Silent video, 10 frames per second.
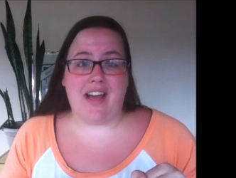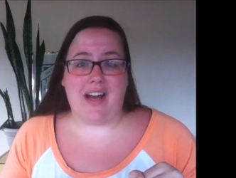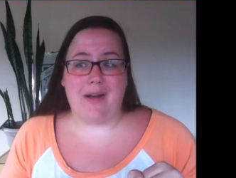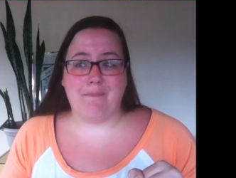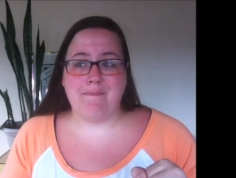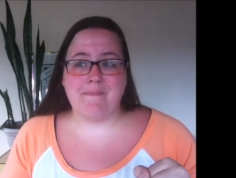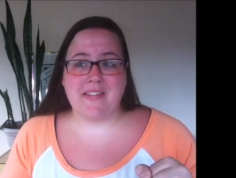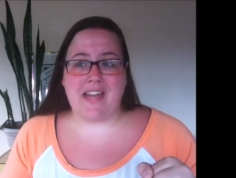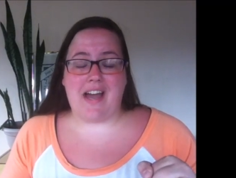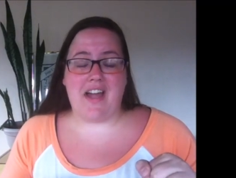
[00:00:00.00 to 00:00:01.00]
Um,
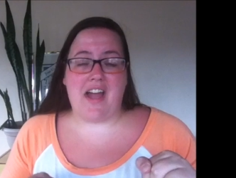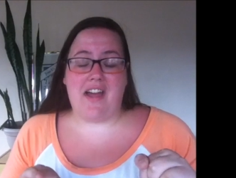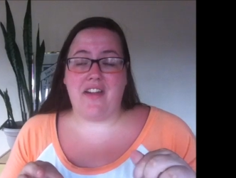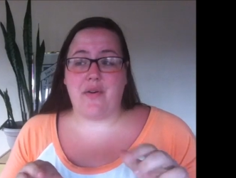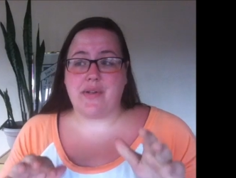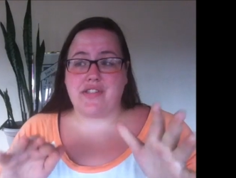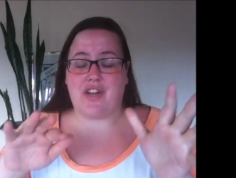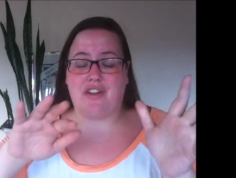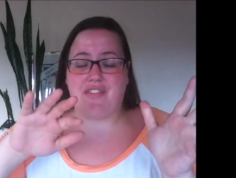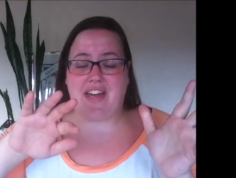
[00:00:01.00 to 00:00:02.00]
I, I always
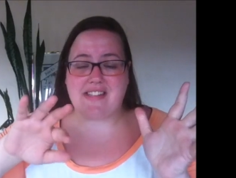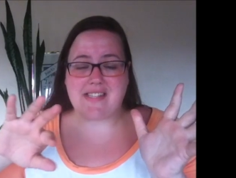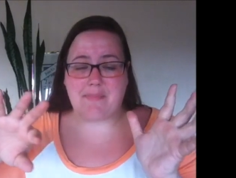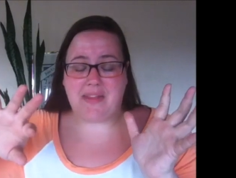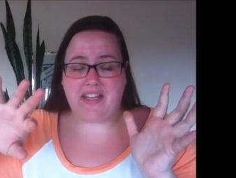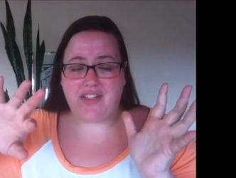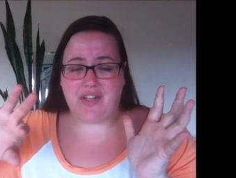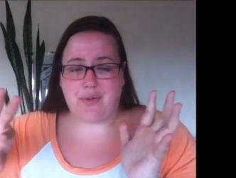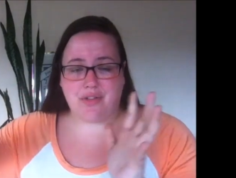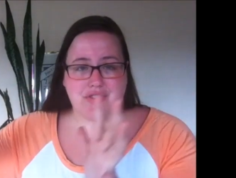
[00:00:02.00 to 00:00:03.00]
thought of that as something, you
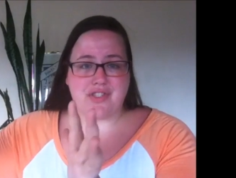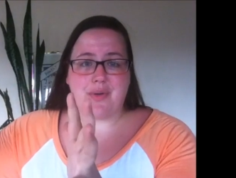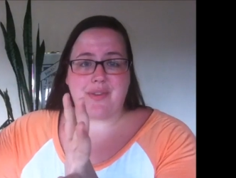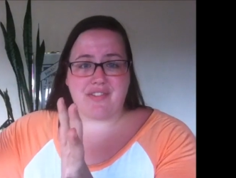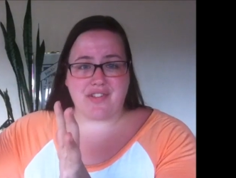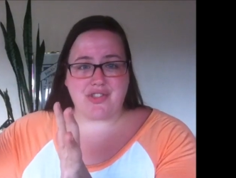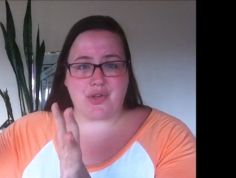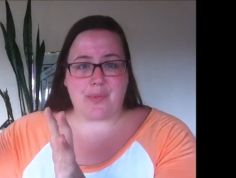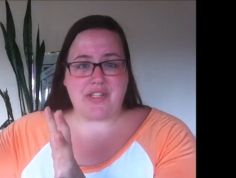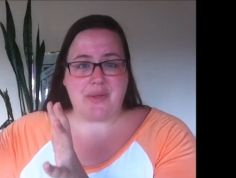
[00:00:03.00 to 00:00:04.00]
know, you'll do in the
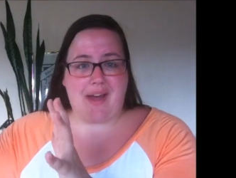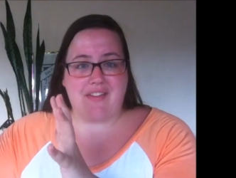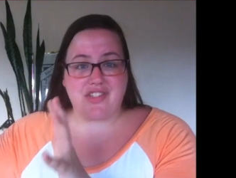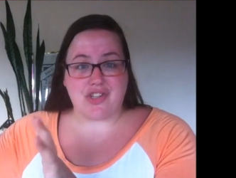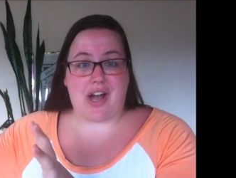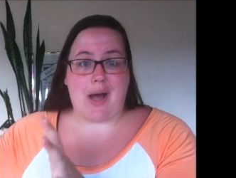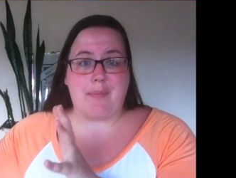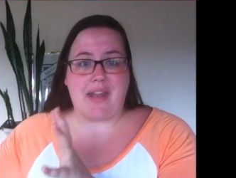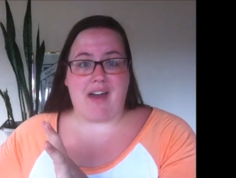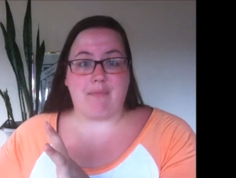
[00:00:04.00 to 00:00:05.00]
future when you have a
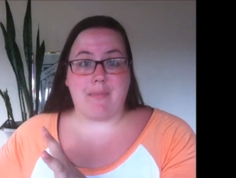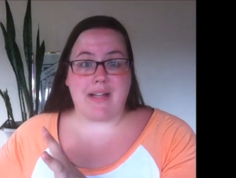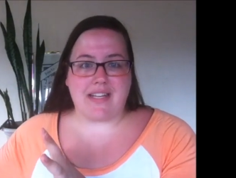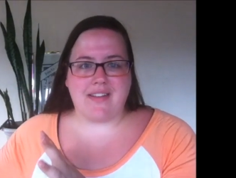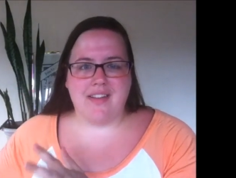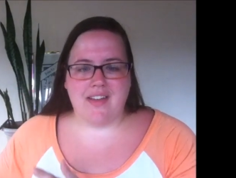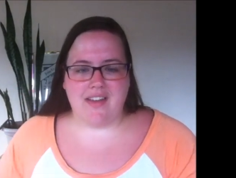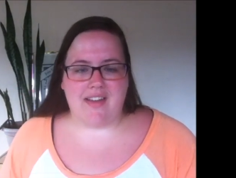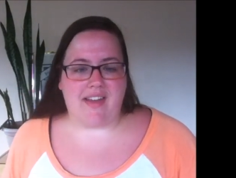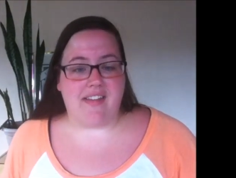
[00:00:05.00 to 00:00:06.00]
job and have money.
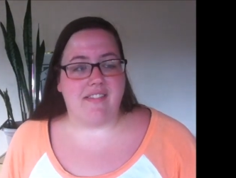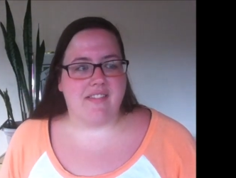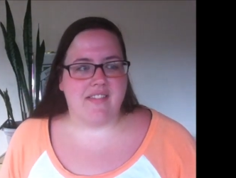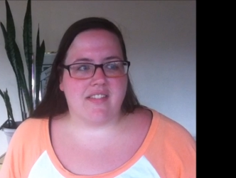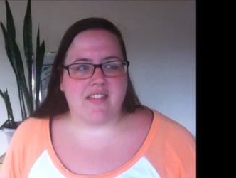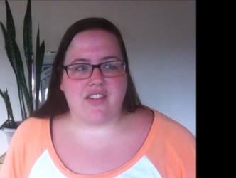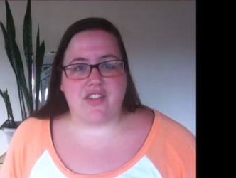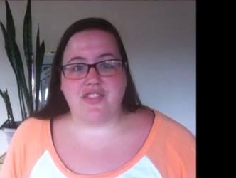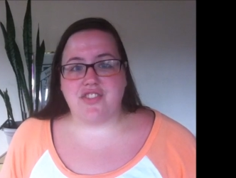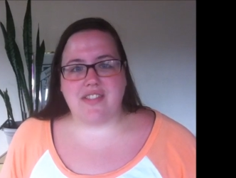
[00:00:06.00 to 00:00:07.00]

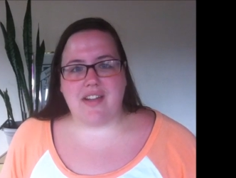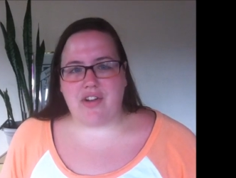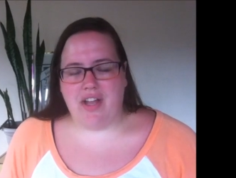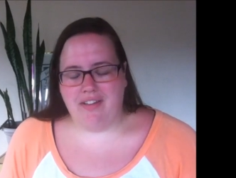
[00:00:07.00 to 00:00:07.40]
And you'll just never...